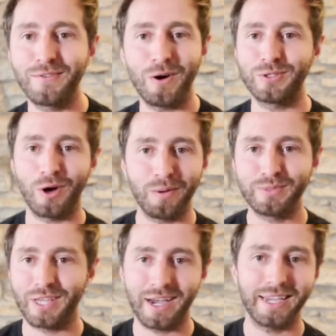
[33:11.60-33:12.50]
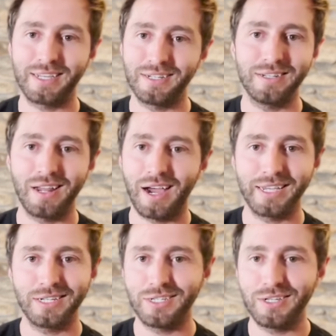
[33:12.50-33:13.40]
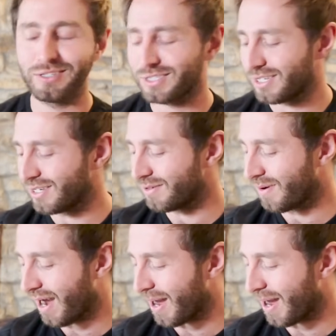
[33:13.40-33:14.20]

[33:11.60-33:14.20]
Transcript: got tops that I can use to